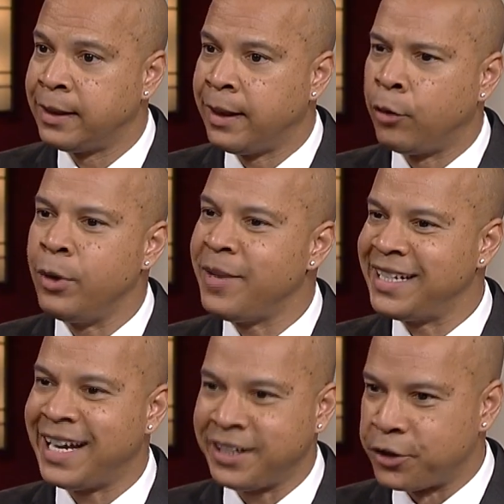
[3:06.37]
We may
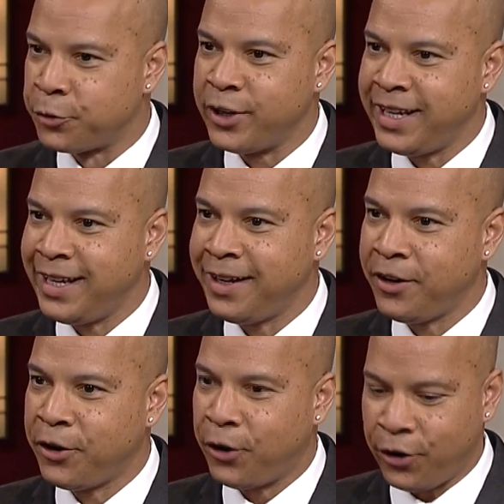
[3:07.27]
not agree
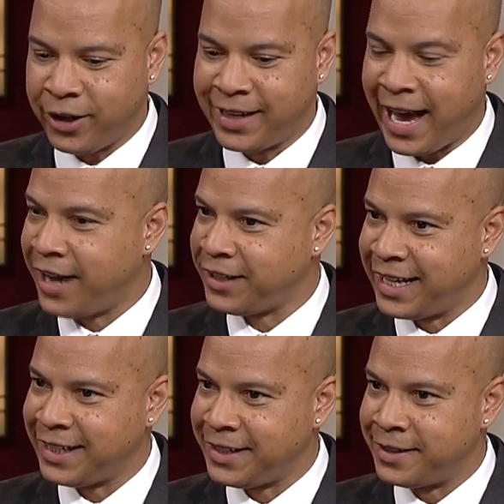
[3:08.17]
on how to
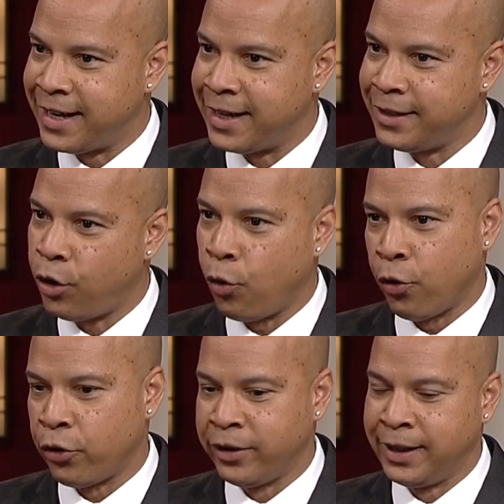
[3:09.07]
get it done
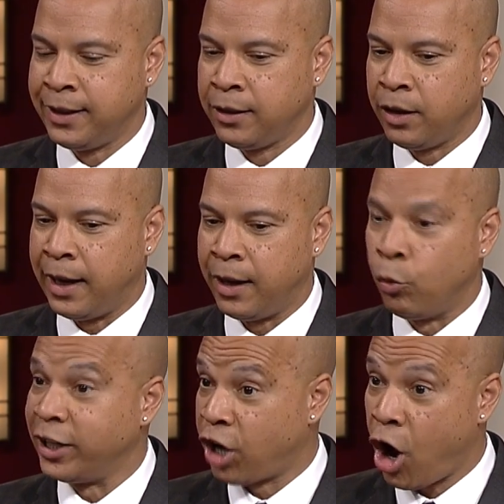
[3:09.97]
or uh,
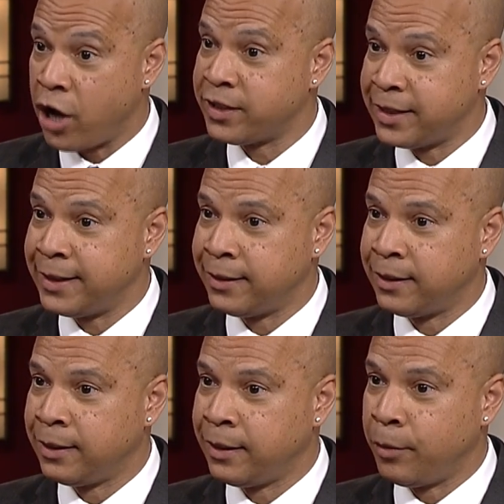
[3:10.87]
what caused it,
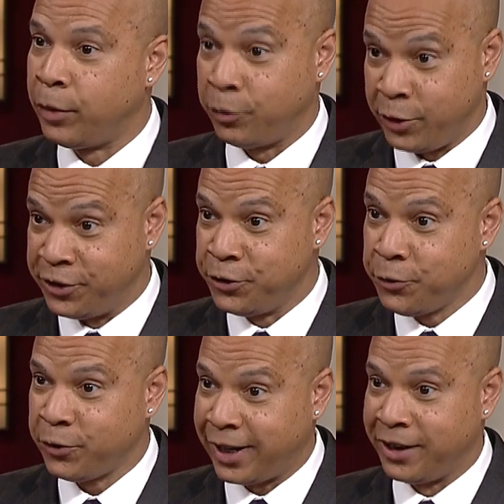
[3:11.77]
but we
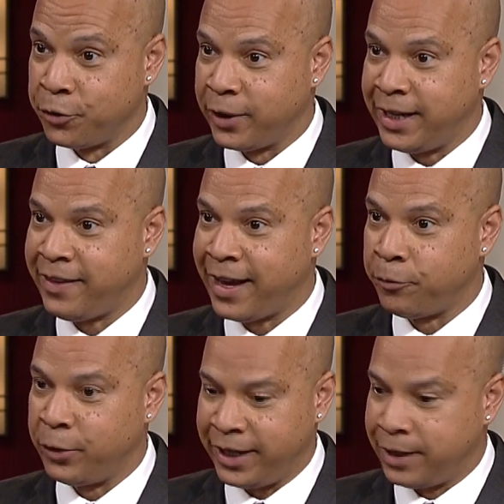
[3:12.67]
do agree that
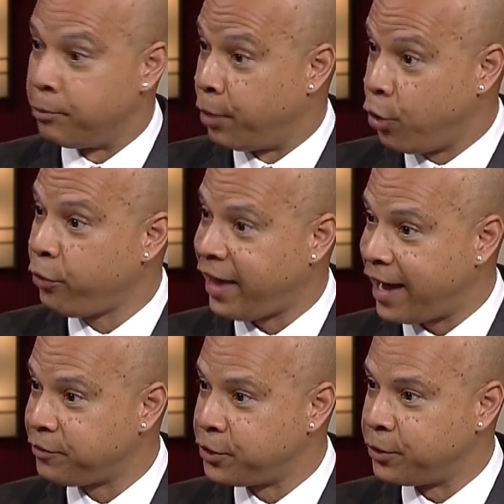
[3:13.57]
we both
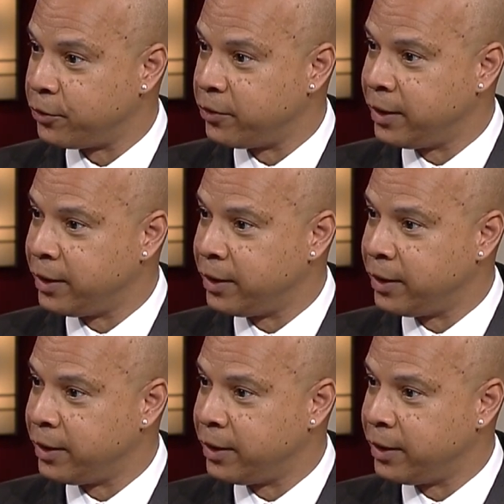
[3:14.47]
have to